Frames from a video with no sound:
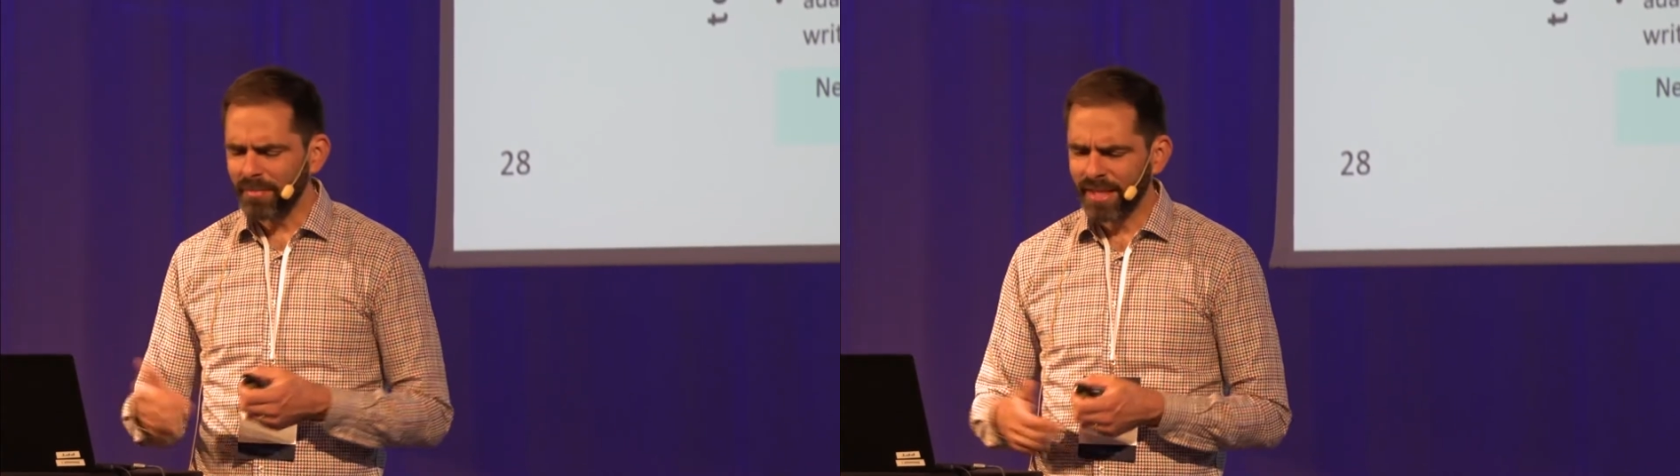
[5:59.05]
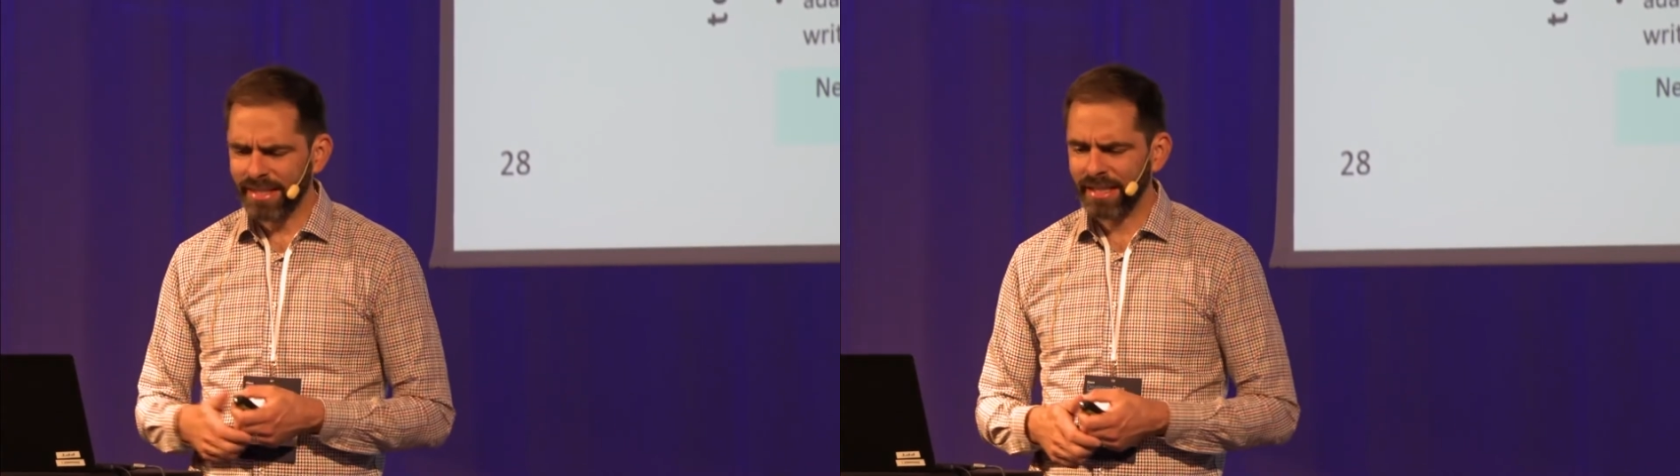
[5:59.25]

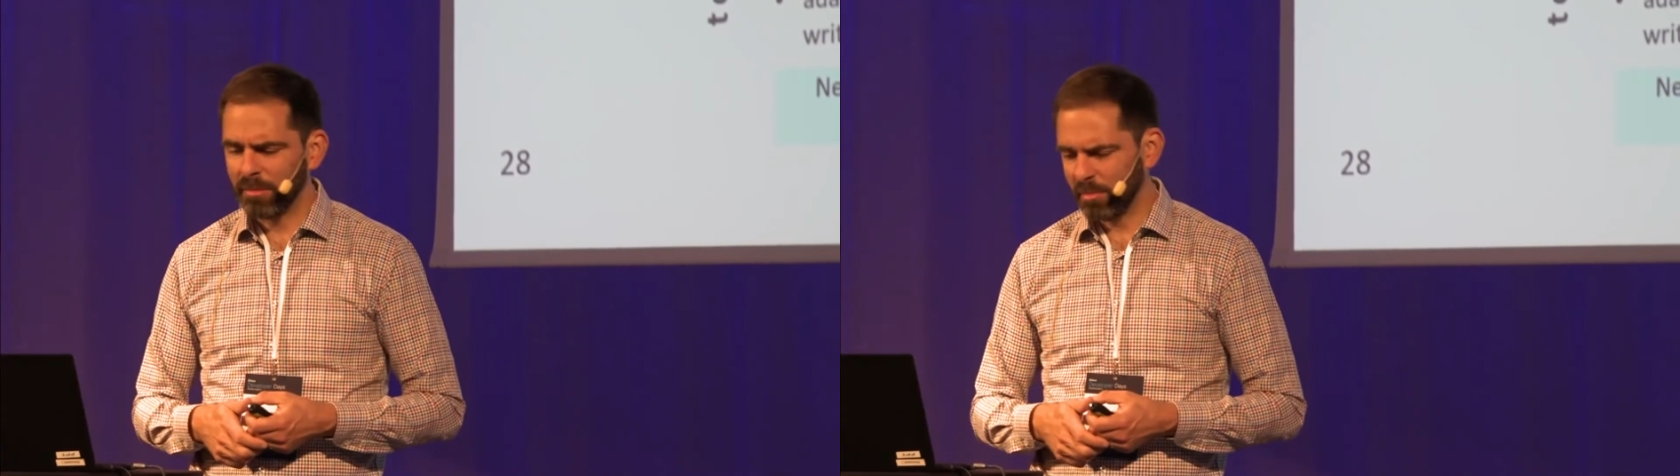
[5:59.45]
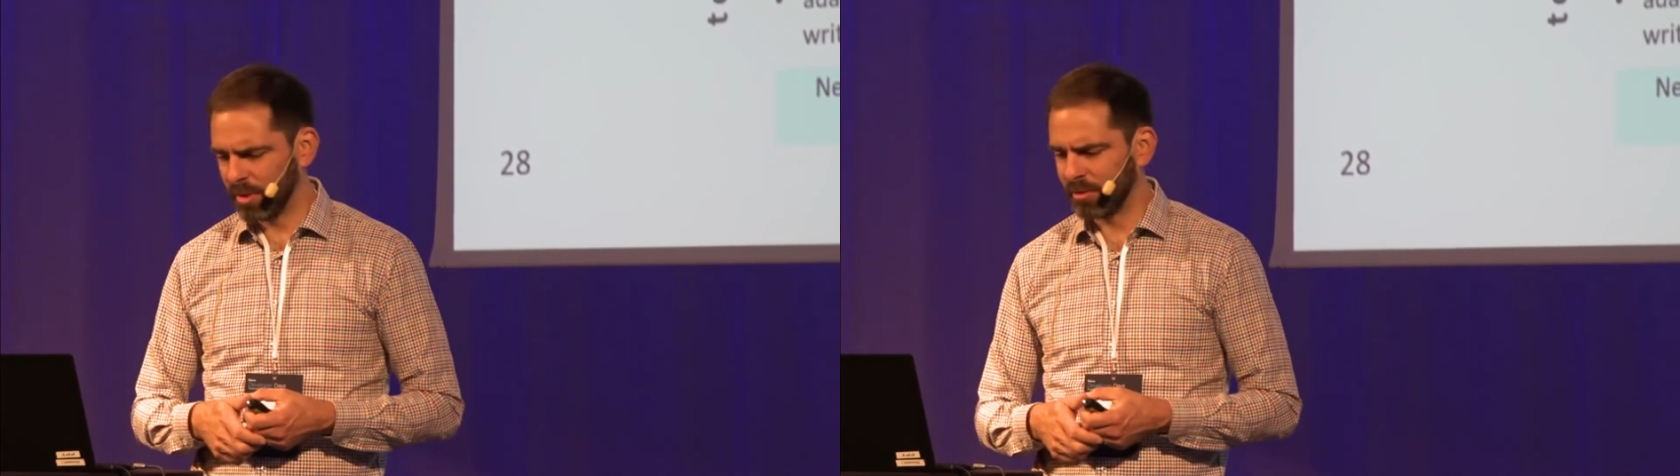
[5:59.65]
say,
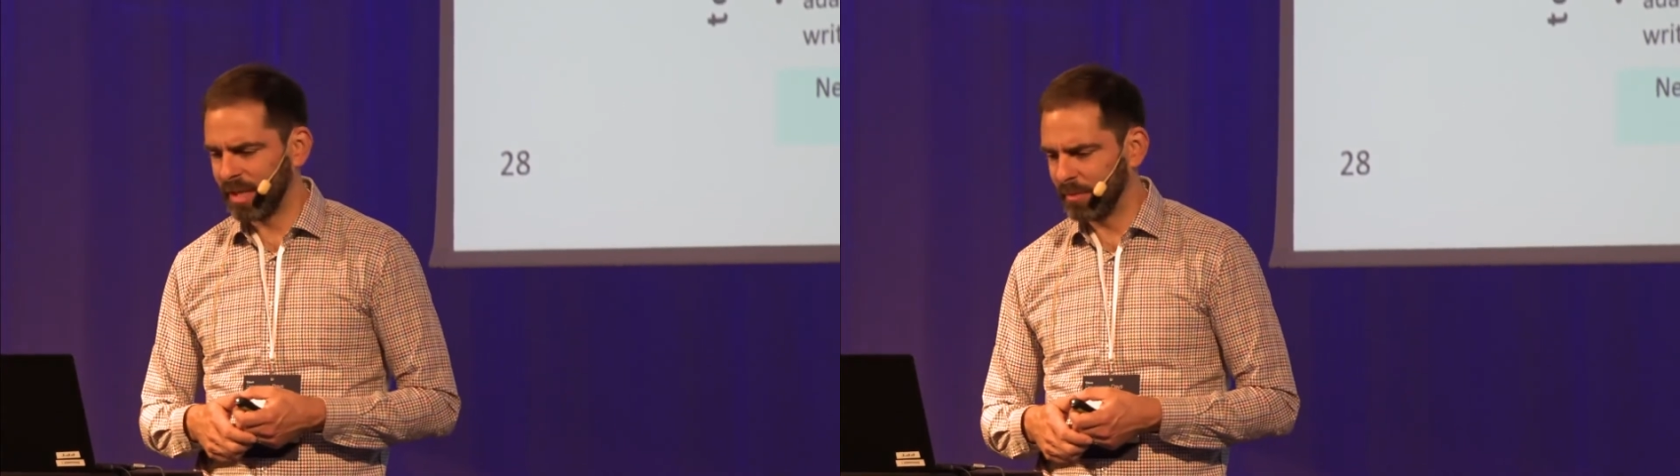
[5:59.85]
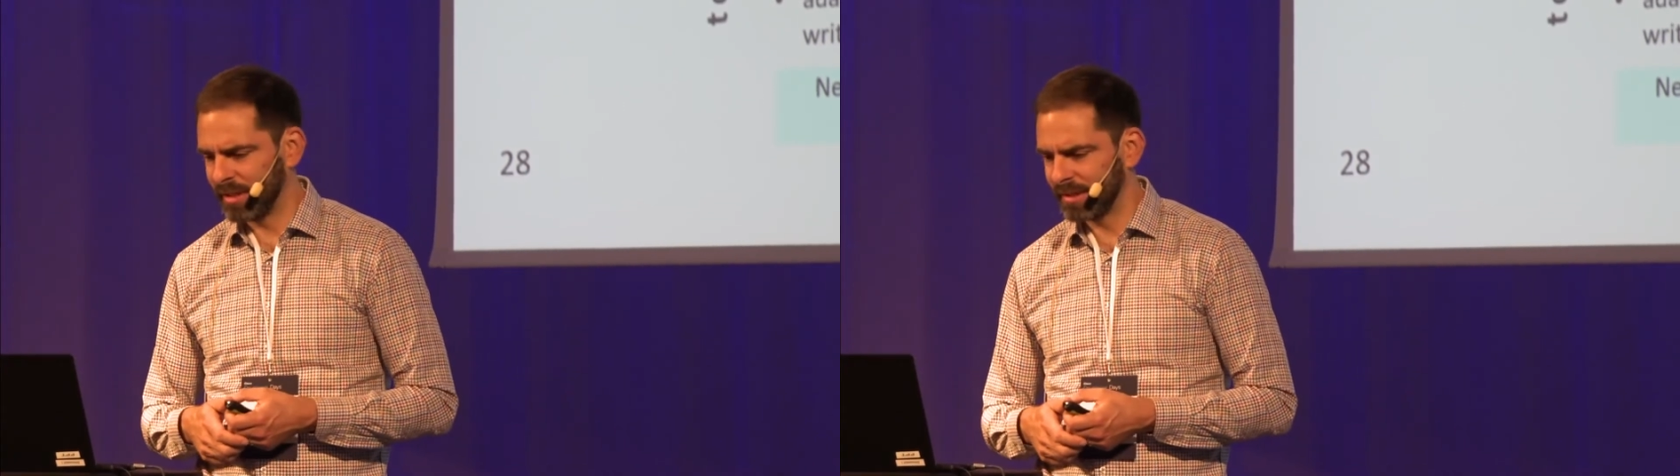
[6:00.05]

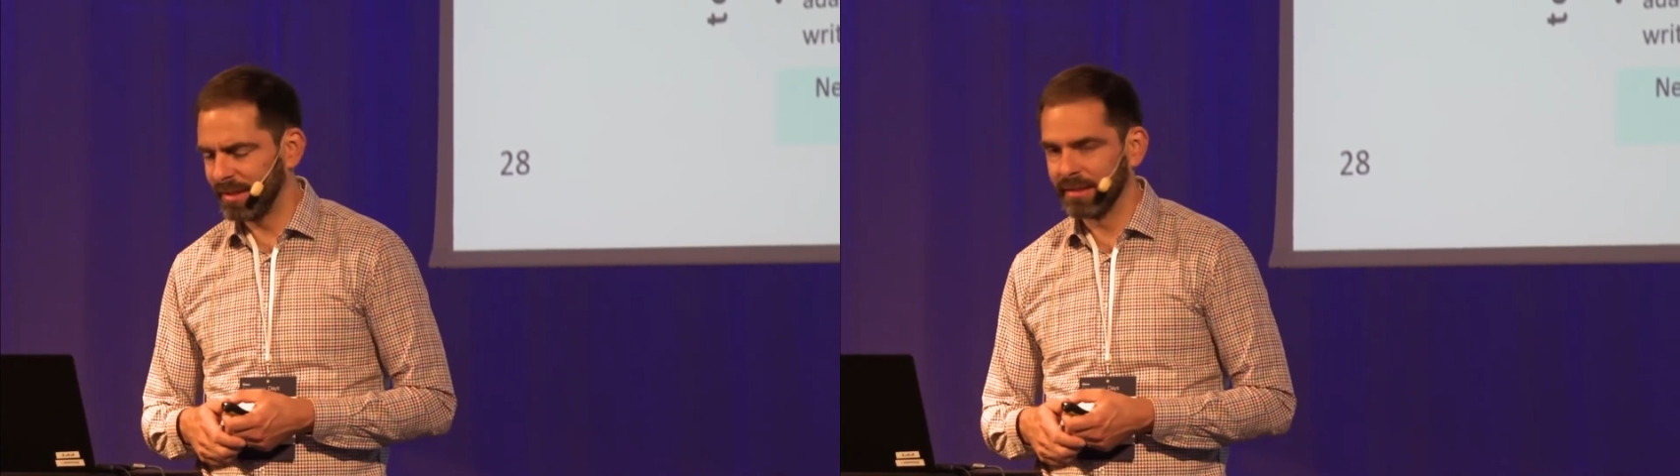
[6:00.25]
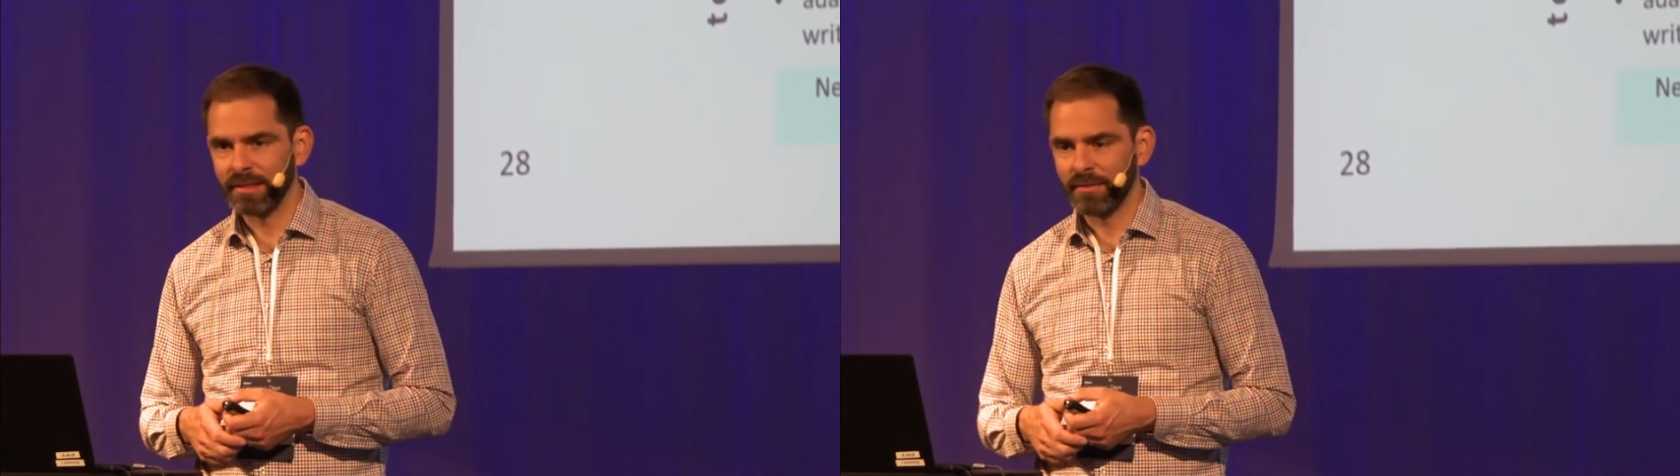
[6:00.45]
programming
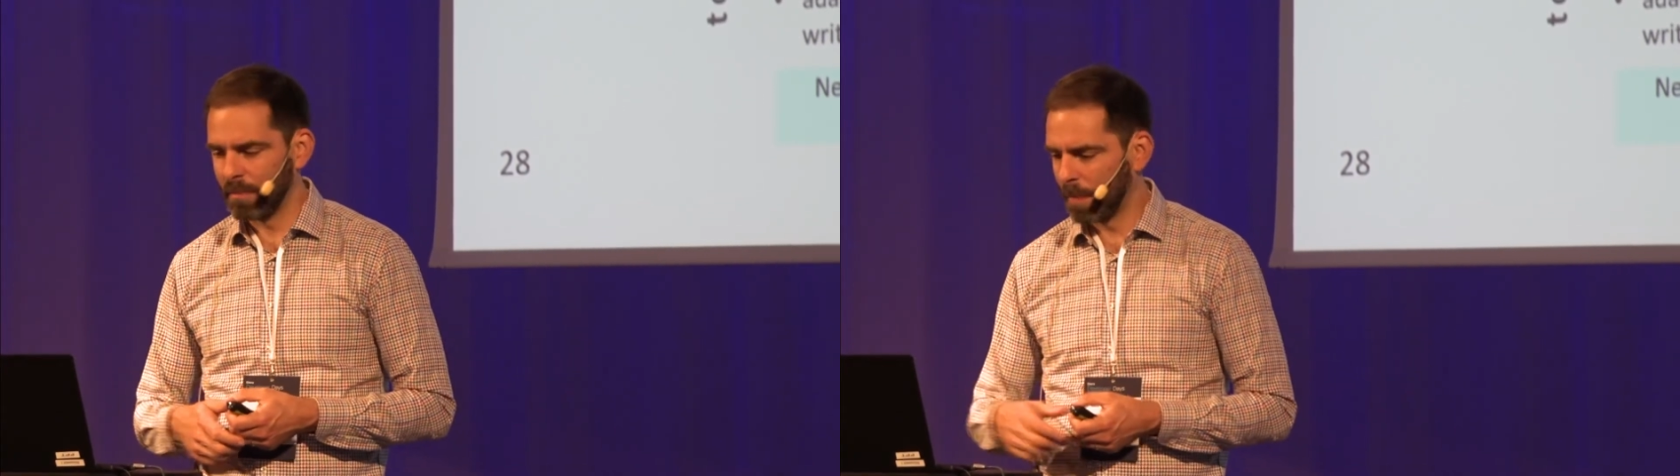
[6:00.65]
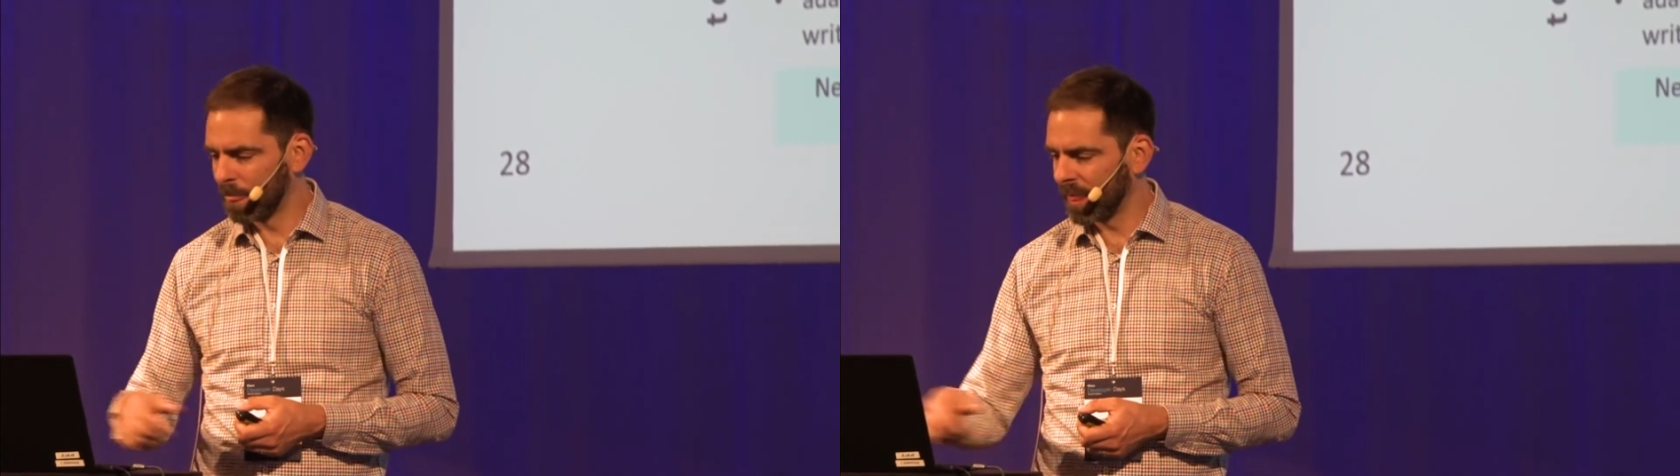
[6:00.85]
skills.
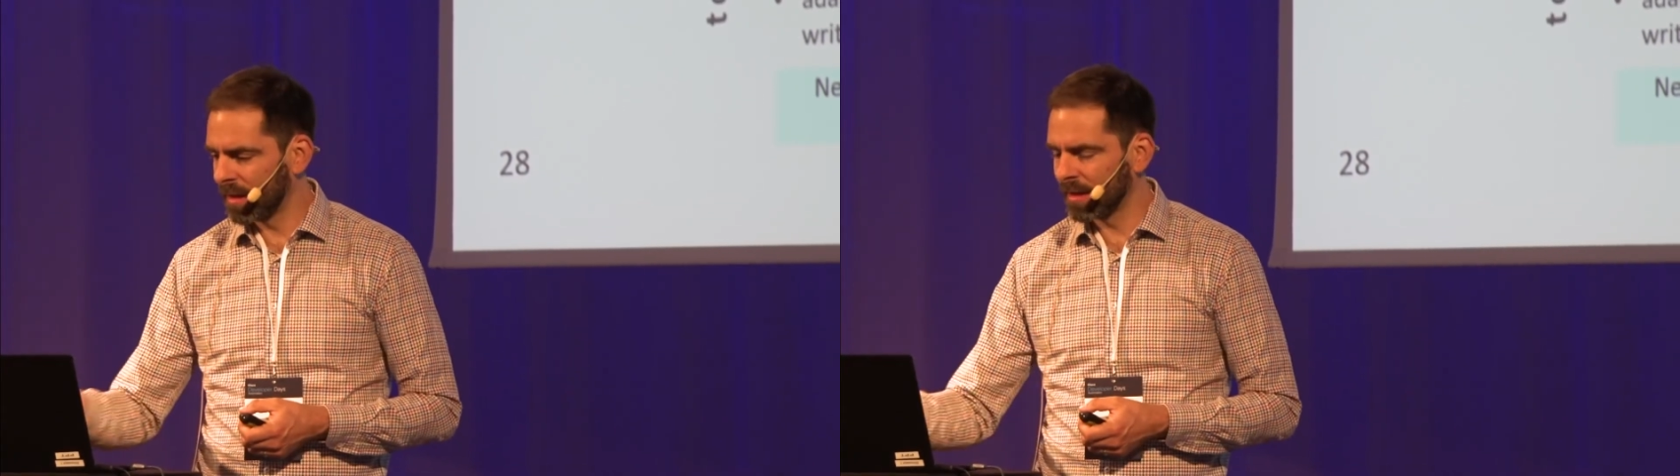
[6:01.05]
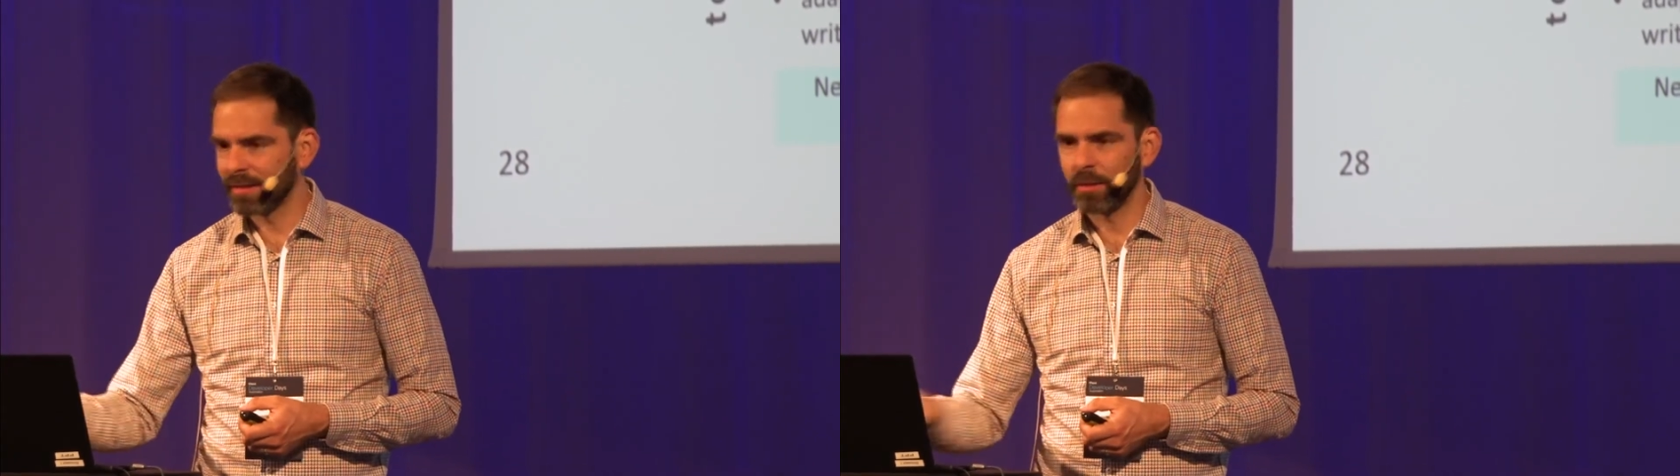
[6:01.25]

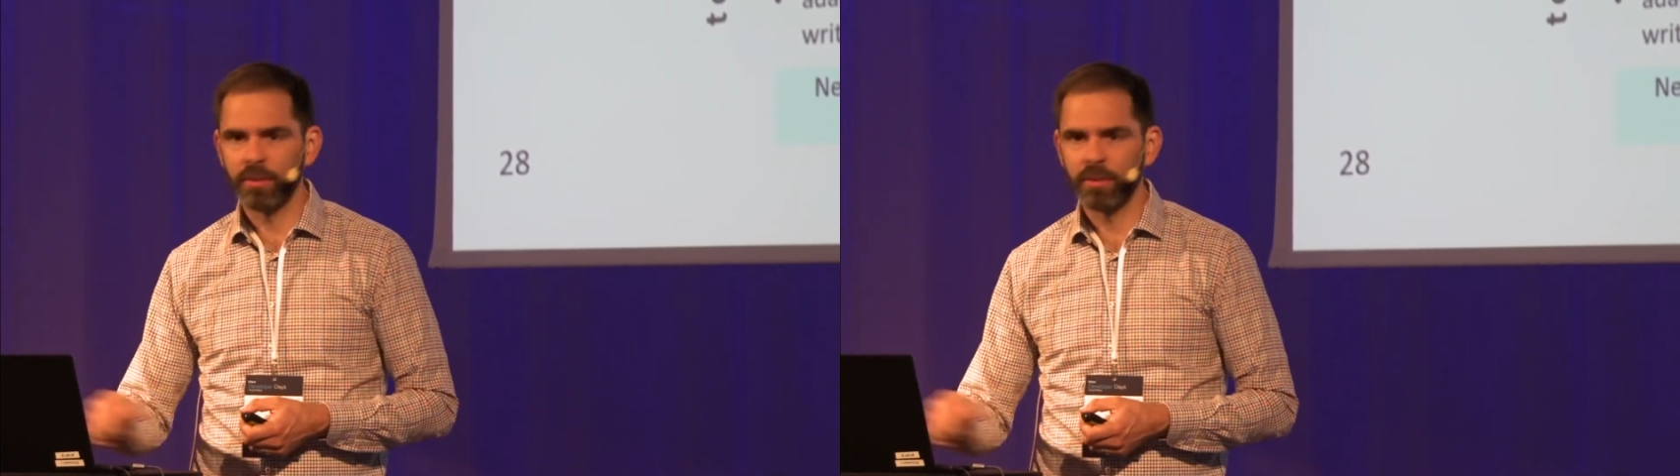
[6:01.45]
So we